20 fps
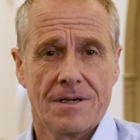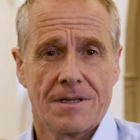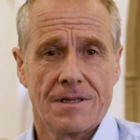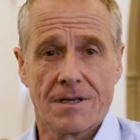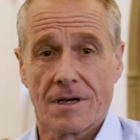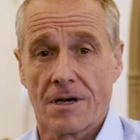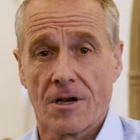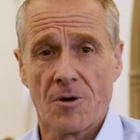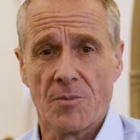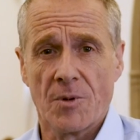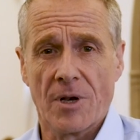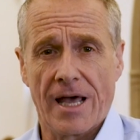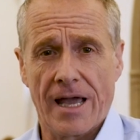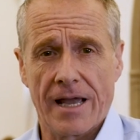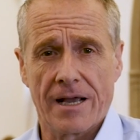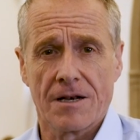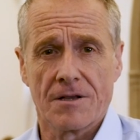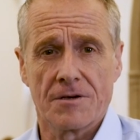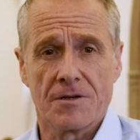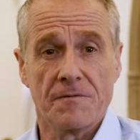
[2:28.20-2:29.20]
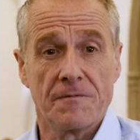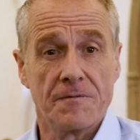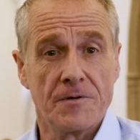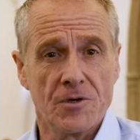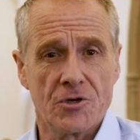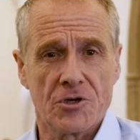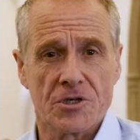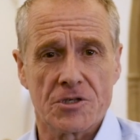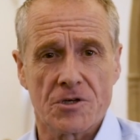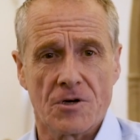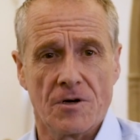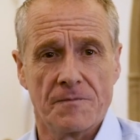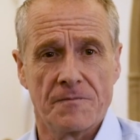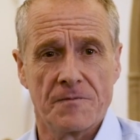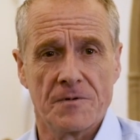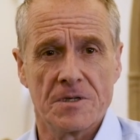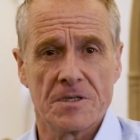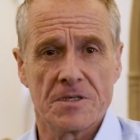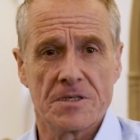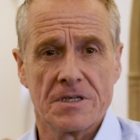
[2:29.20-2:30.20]
The Global Anglican Futures
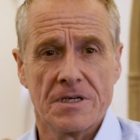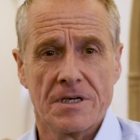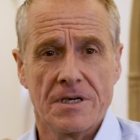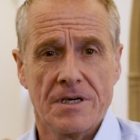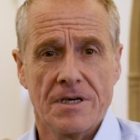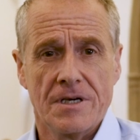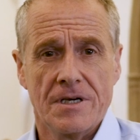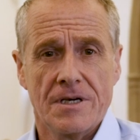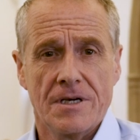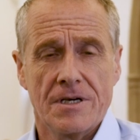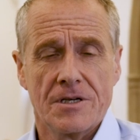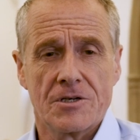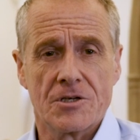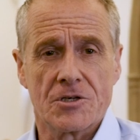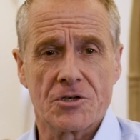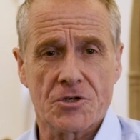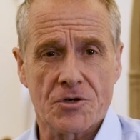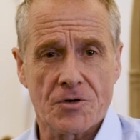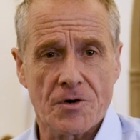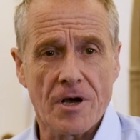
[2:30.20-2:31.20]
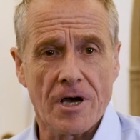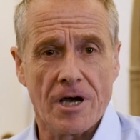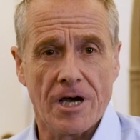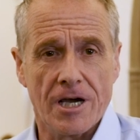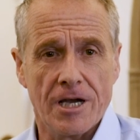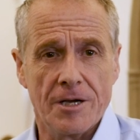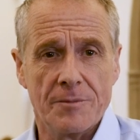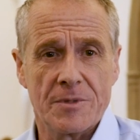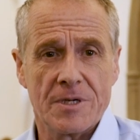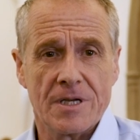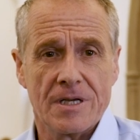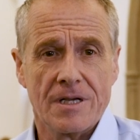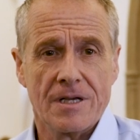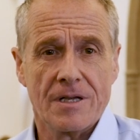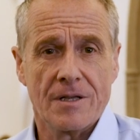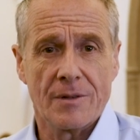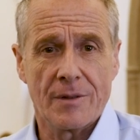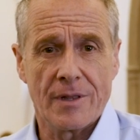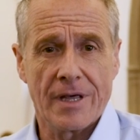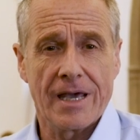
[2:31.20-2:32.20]
Conference described
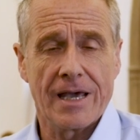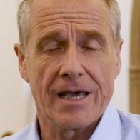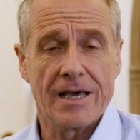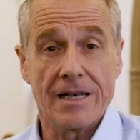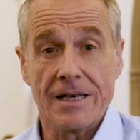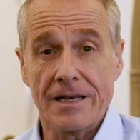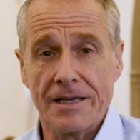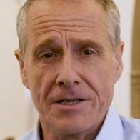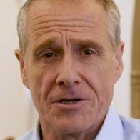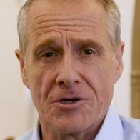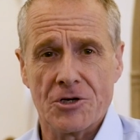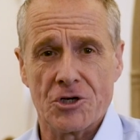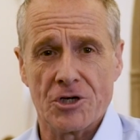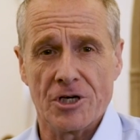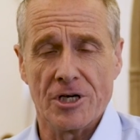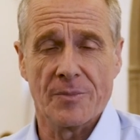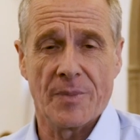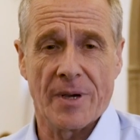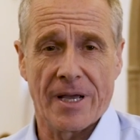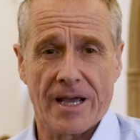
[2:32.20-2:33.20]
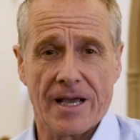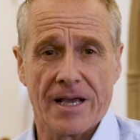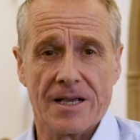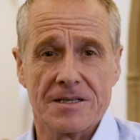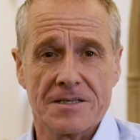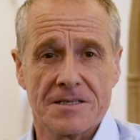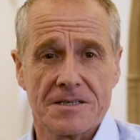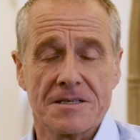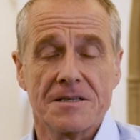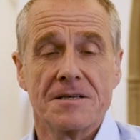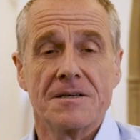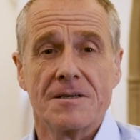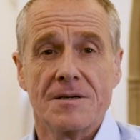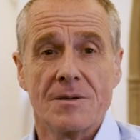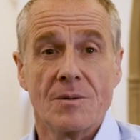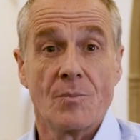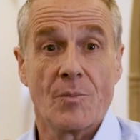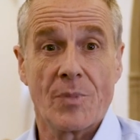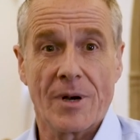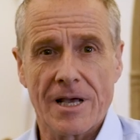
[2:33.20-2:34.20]
their leadership as
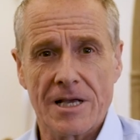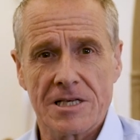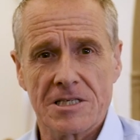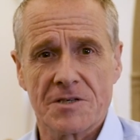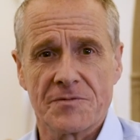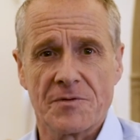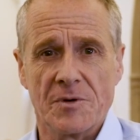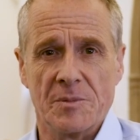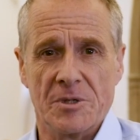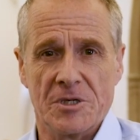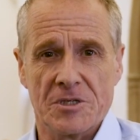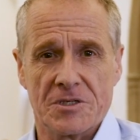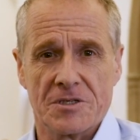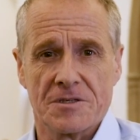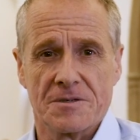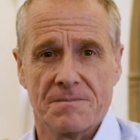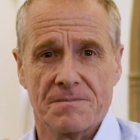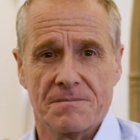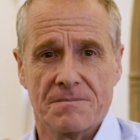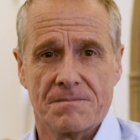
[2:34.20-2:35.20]
blasphemous.